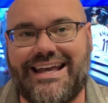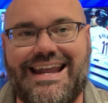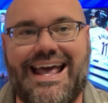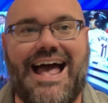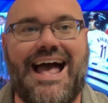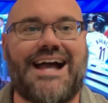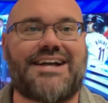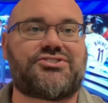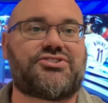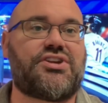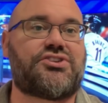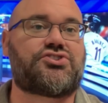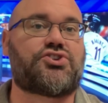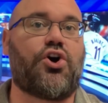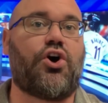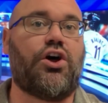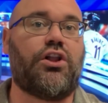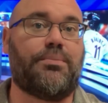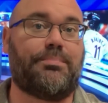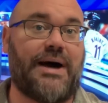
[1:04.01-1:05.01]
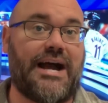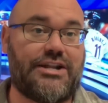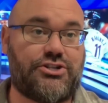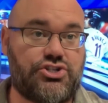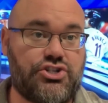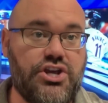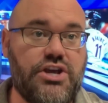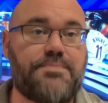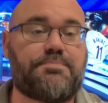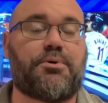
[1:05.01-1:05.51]
access to all of my
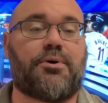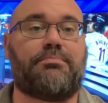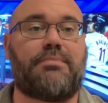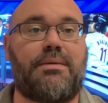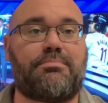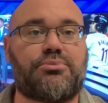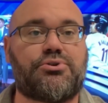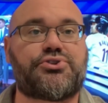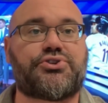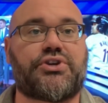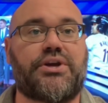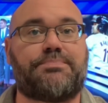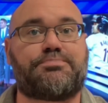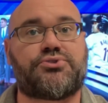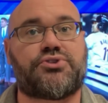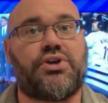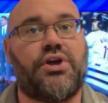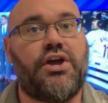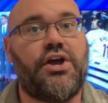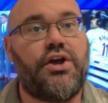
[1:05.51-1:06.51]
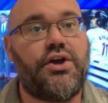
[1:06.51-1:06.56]
cheaper memberships